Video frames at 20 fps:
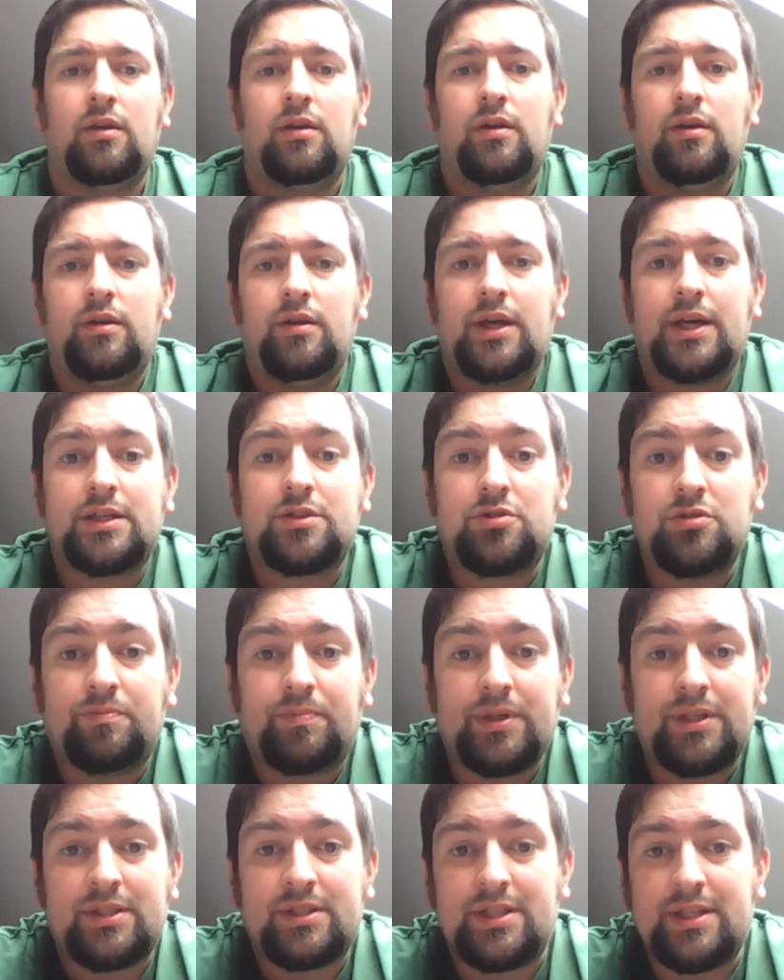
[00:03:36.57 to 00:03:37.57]
Next up
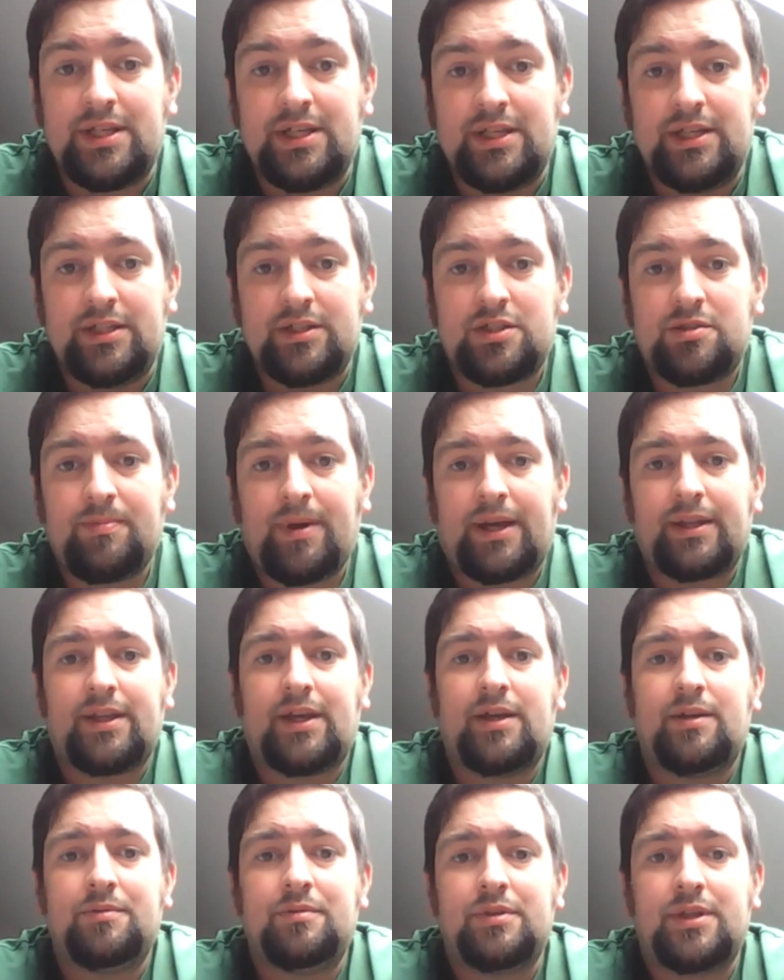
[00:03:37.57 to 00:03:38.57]
is the
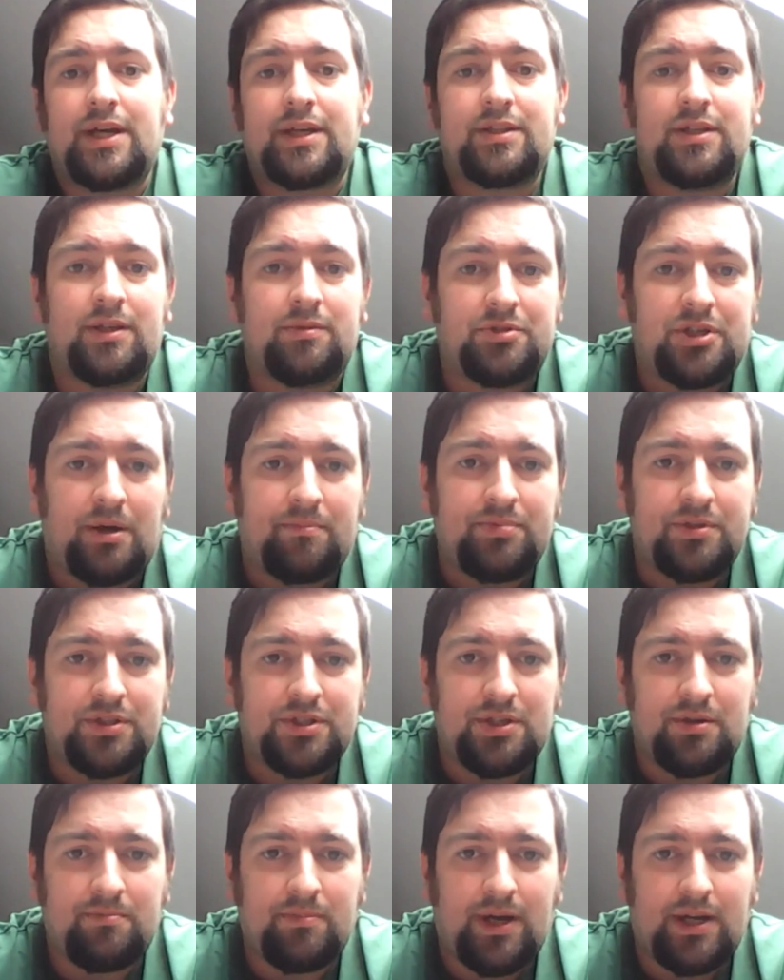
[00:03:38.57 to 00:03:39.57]
SmackDown Tag Team
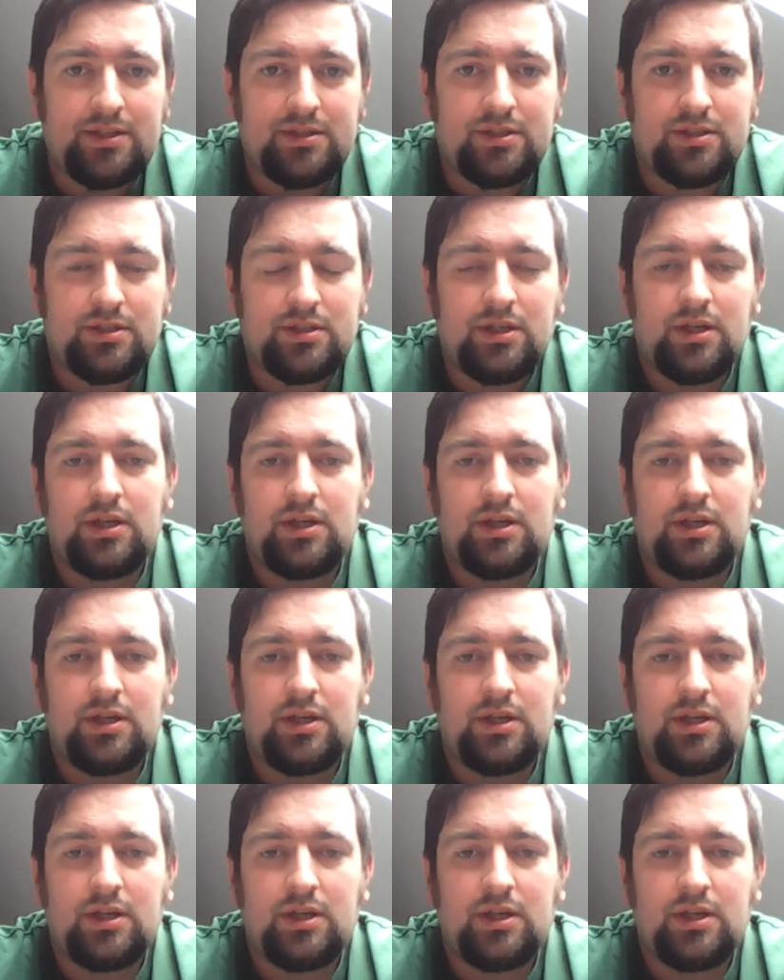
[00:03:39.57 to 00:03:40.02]
Championship match,